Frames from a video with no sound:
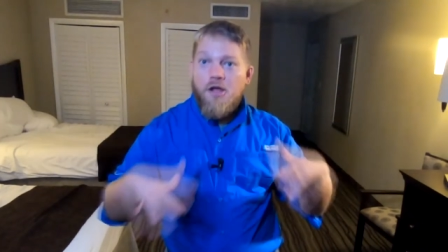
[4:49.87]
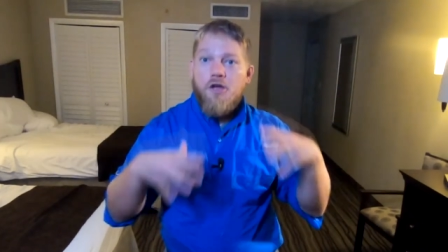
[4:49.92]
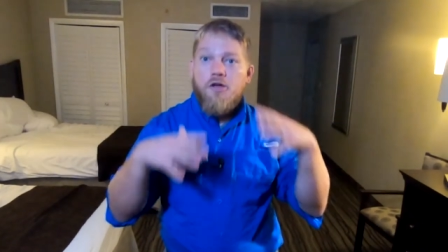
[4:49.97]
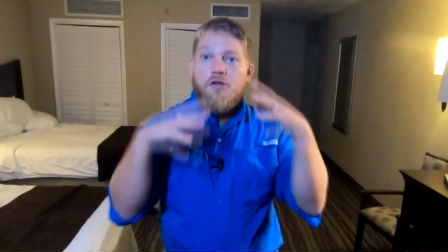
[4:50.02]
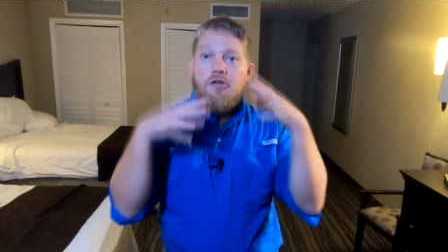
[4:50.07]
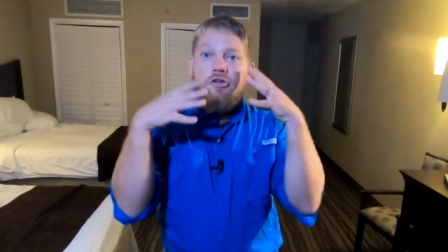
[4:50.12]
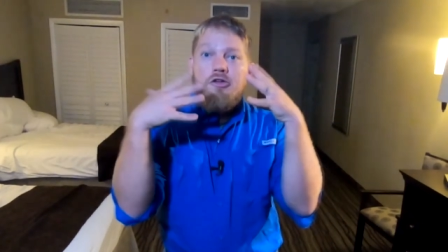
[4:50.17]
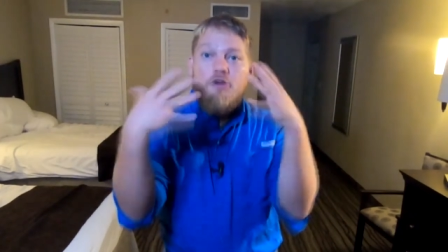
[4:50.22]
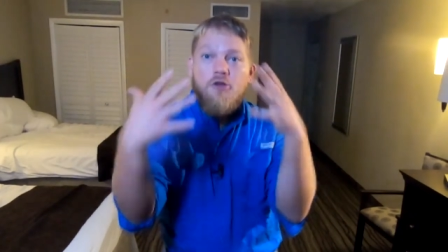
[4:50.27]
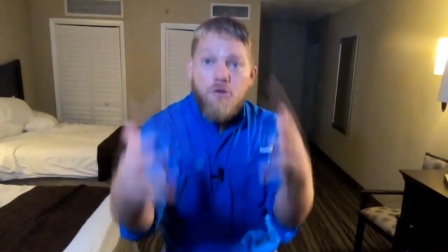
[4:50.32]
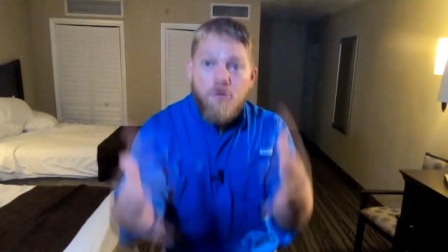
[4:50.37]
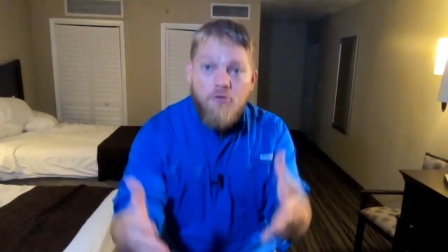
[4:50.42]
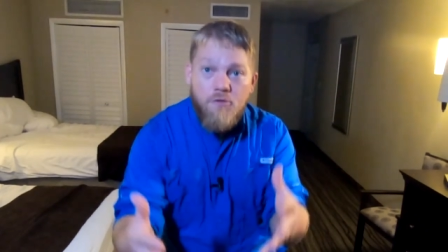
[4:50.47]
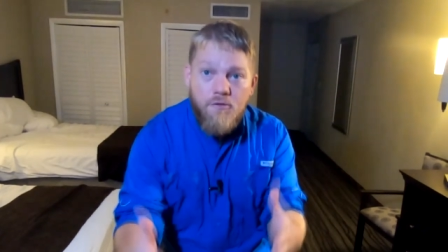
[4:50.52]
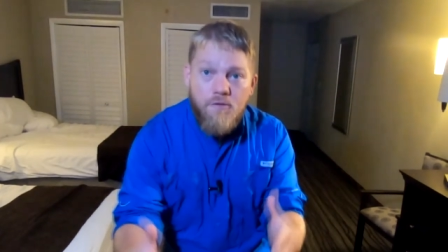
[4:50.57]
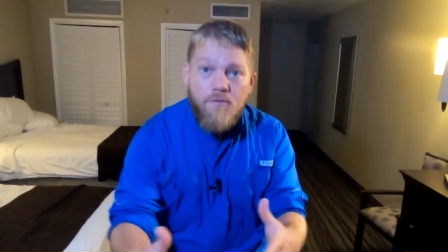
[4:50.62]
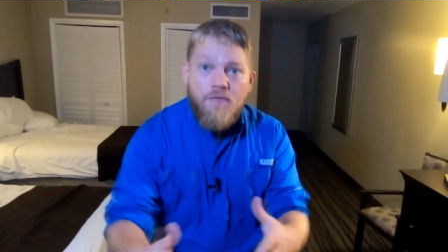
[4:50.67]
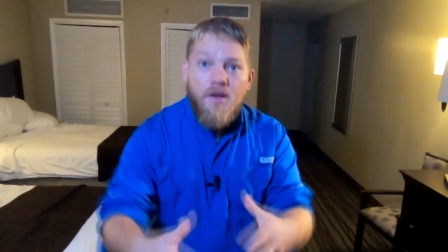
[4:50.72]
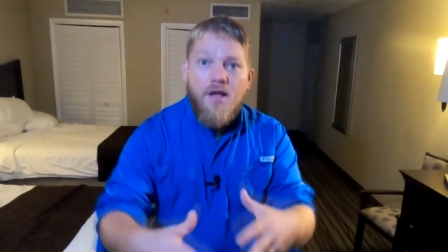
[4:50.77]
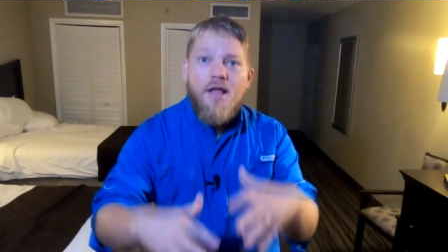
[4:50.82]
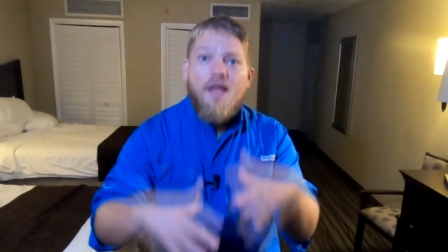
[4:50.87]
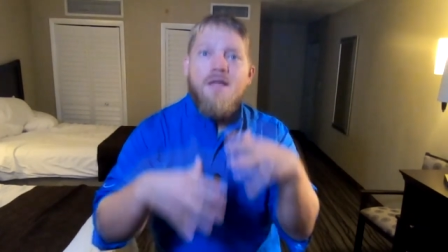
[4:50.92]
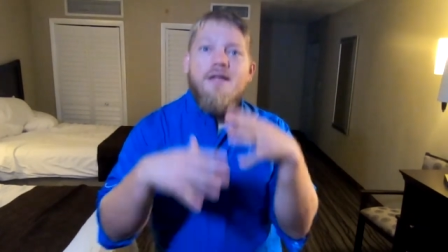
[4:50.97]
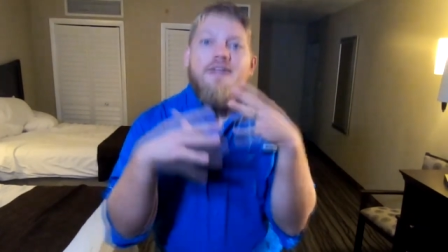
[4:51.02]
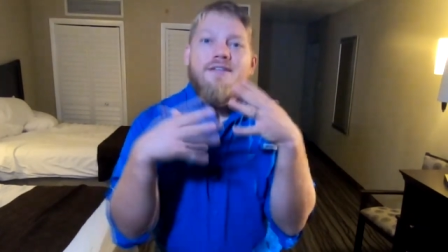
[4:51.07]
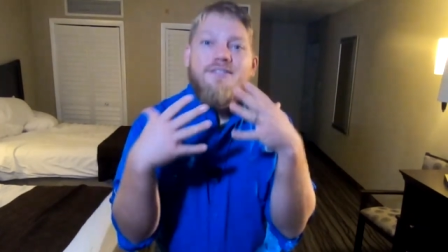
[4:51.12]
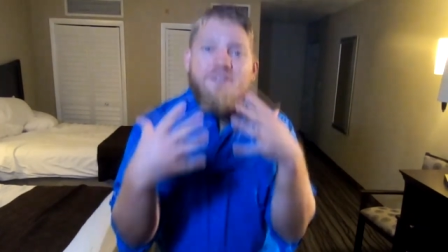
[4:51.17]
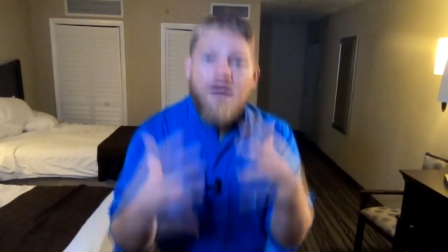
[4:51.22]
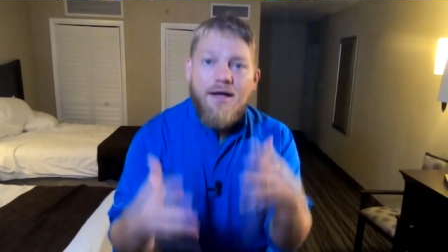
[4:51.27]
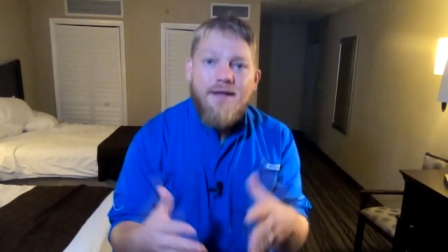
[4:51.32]
You've
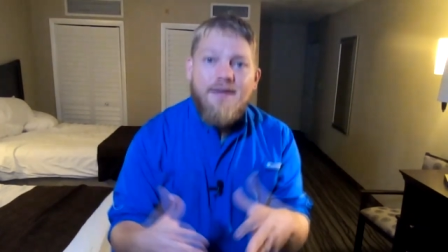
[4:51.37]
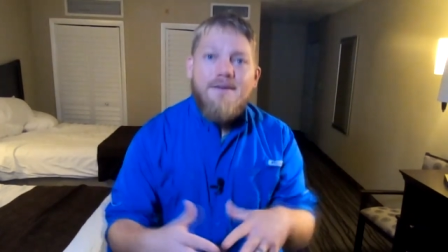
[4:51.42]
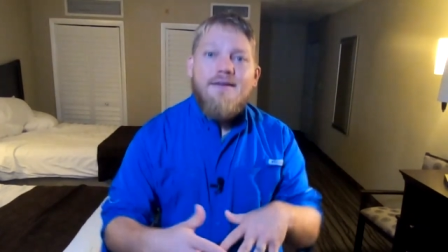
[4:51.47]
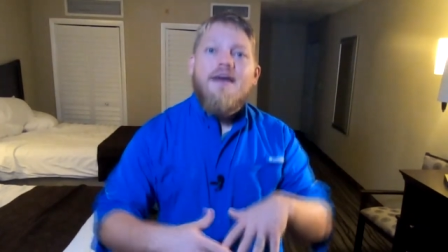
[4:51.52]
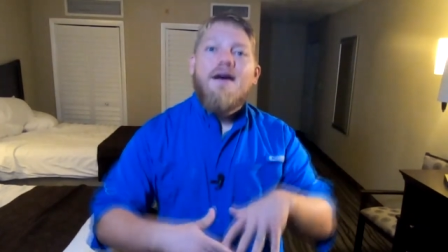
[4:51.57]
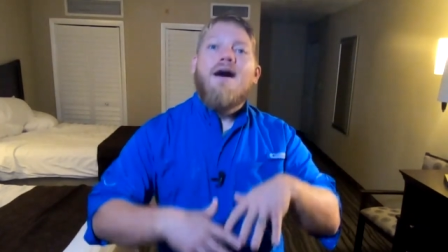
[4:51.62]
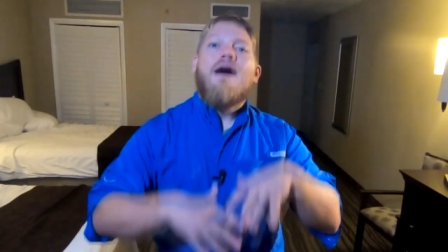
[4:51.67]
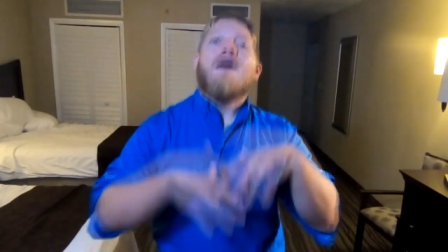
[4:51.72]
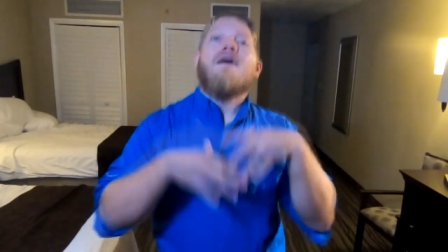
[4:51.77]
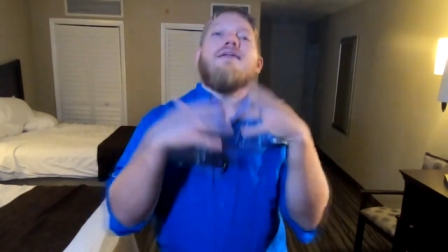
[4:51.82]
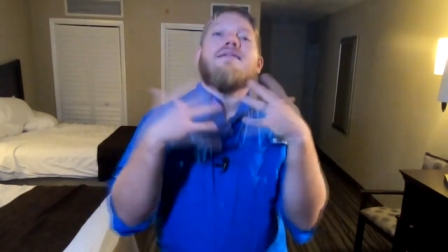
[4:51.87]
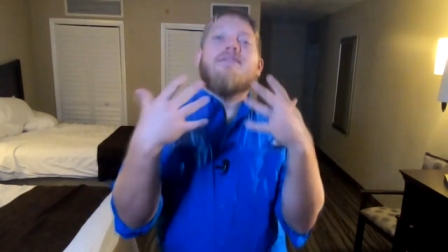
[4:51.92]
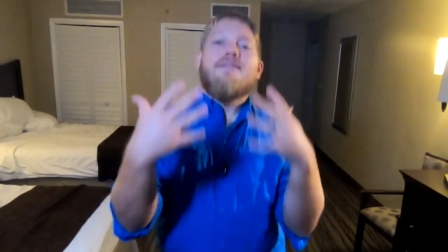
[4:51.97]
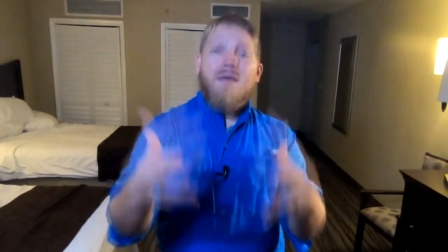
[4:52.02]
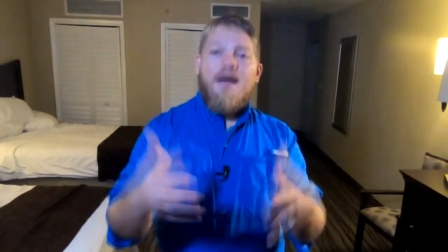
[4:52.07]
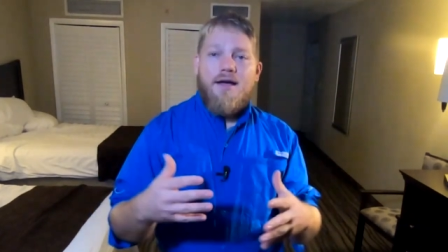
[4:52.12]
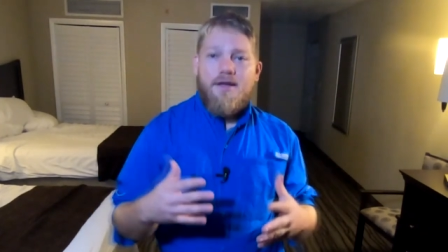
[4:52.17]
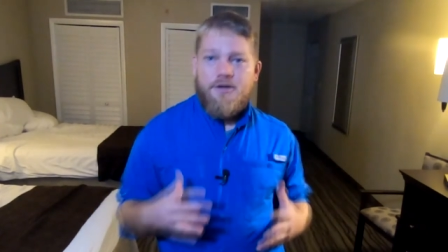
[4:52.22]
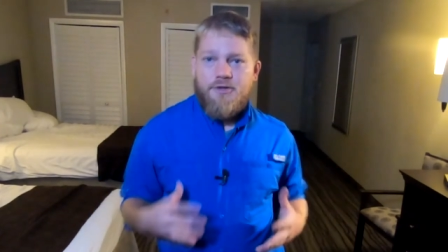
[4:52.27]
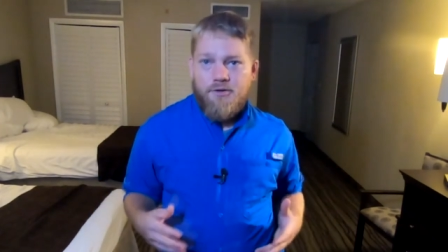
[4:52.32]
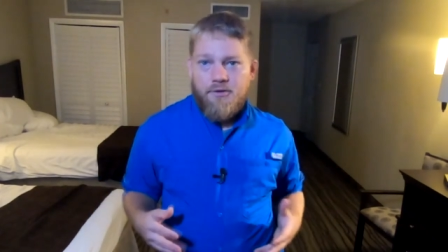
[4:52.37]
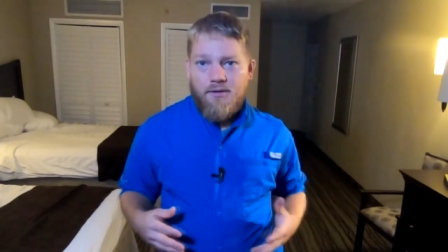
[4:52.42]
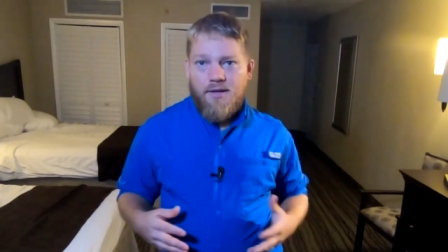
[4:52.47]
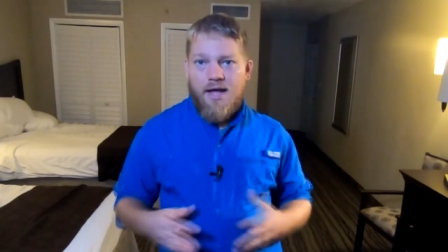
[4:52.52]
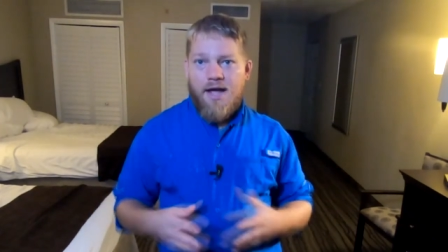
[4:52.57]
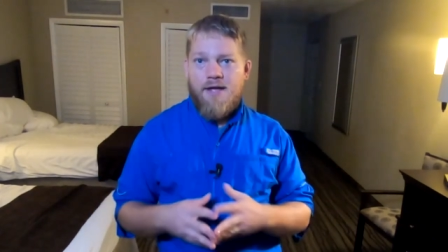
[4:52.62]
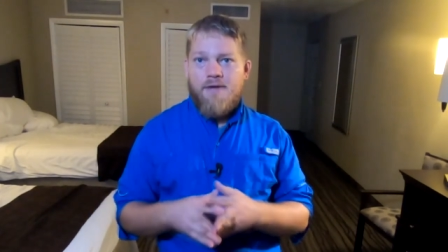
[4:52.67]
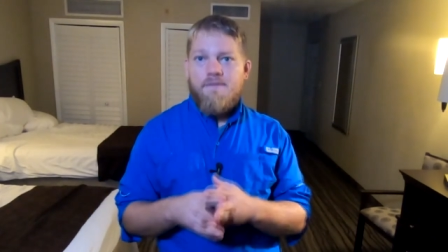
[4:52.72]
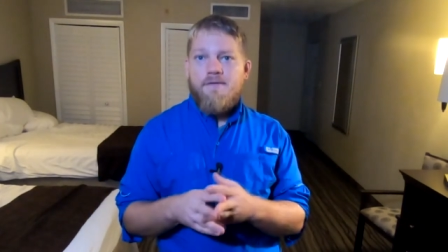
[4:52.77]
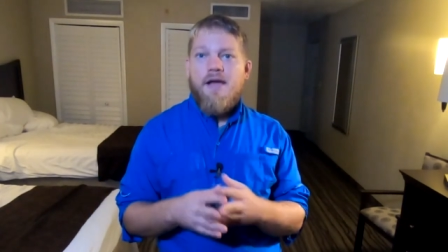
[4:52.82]
done a lot in your
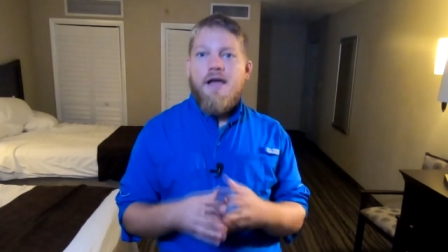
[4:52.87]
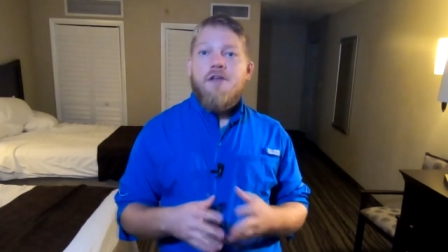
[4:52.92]
life